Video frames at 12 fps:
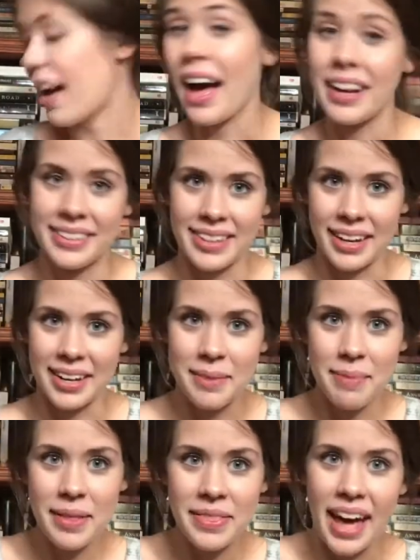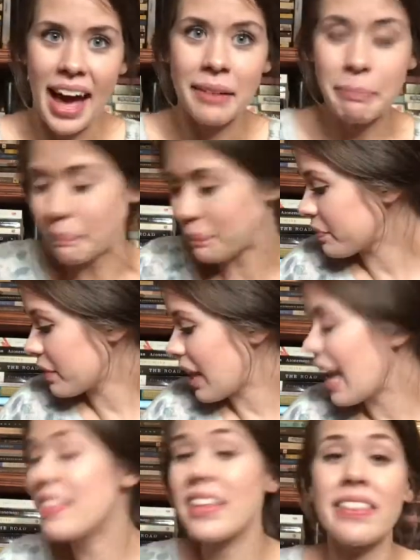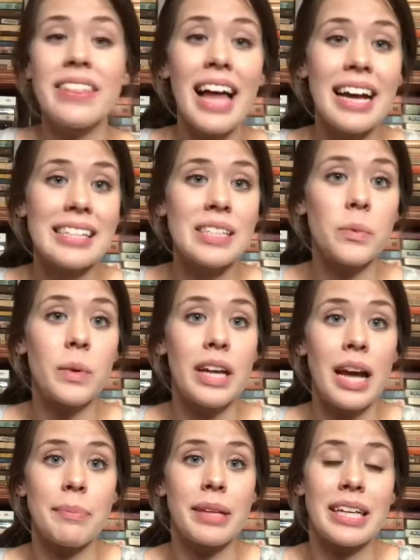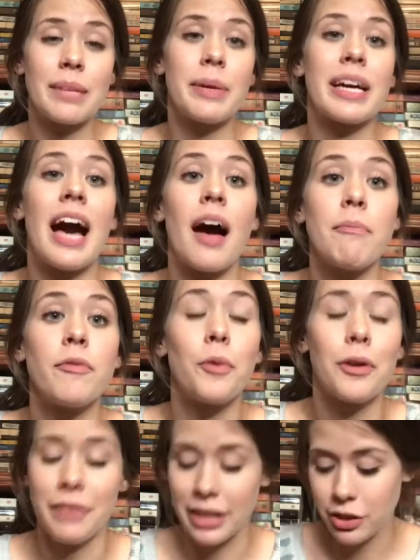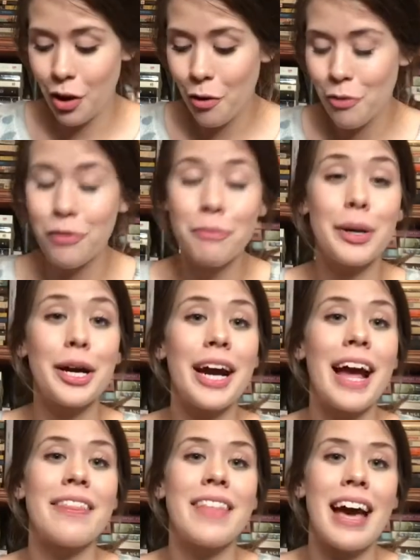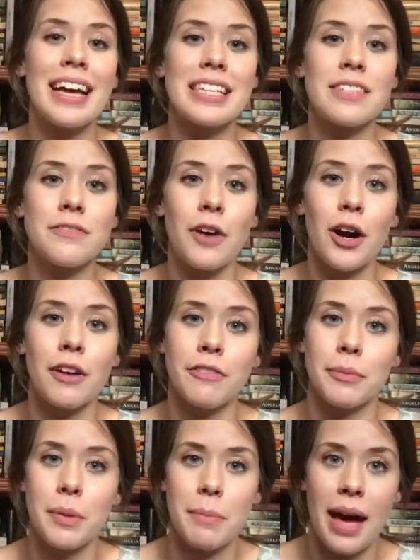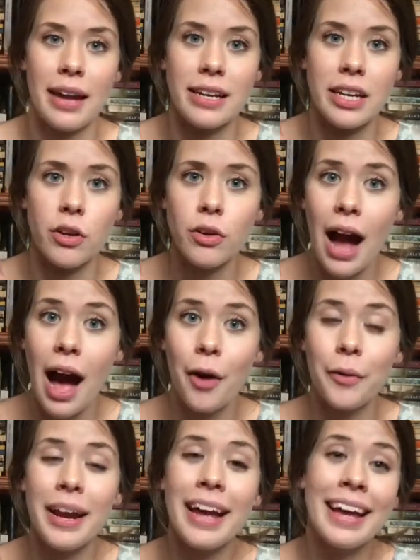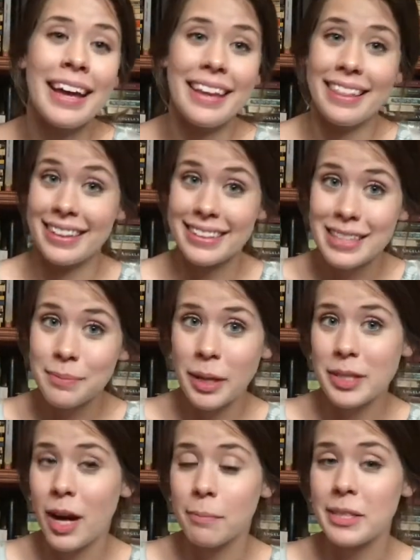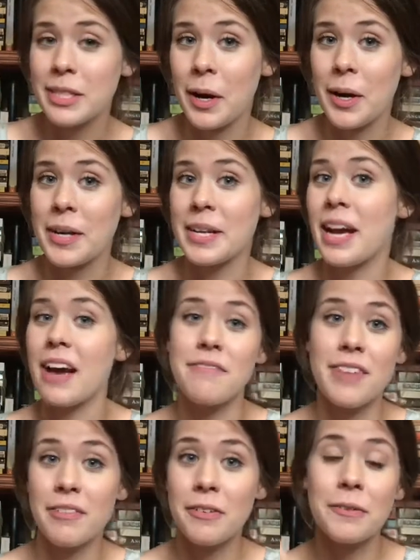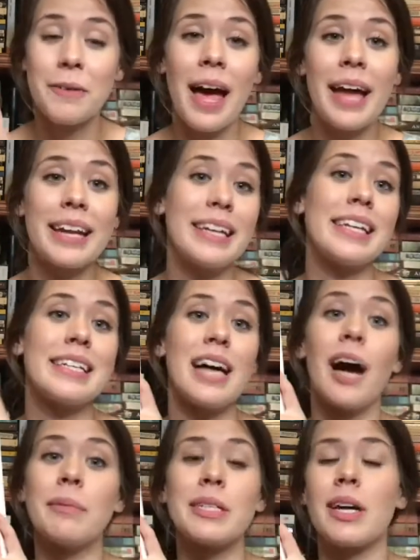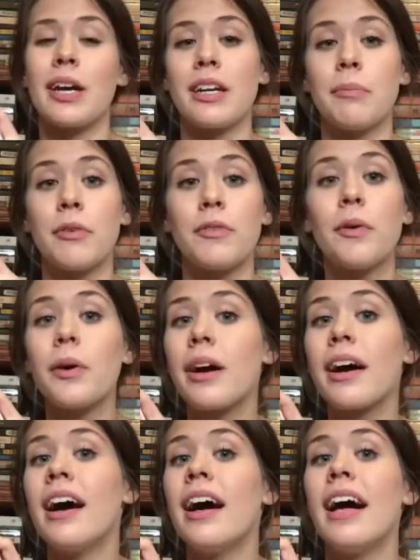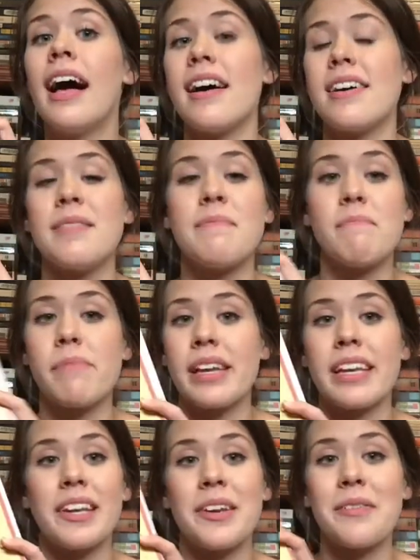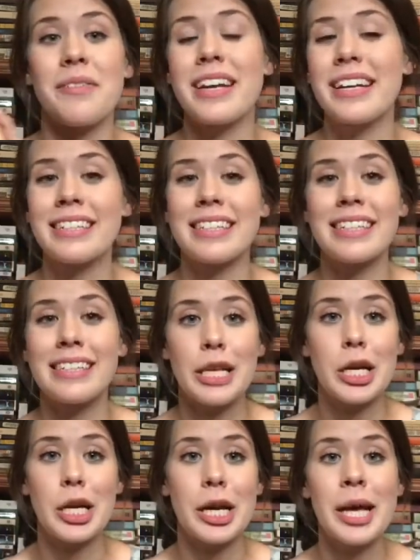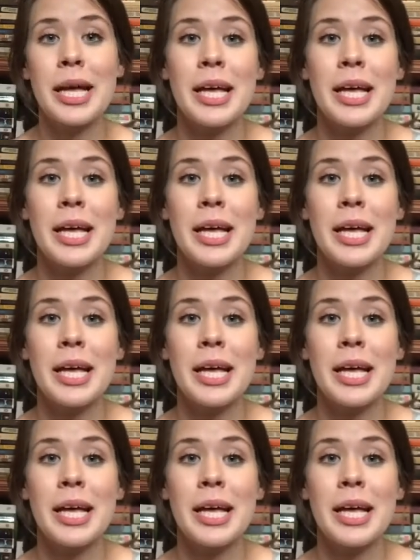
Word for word: excited about that. And then the last one I plan to pick up for Victober, and that is Far From the Maddening Crowd. And this is by Thomas Hardy. I've never read any Thomas Hardy before, um, but you know, he's considered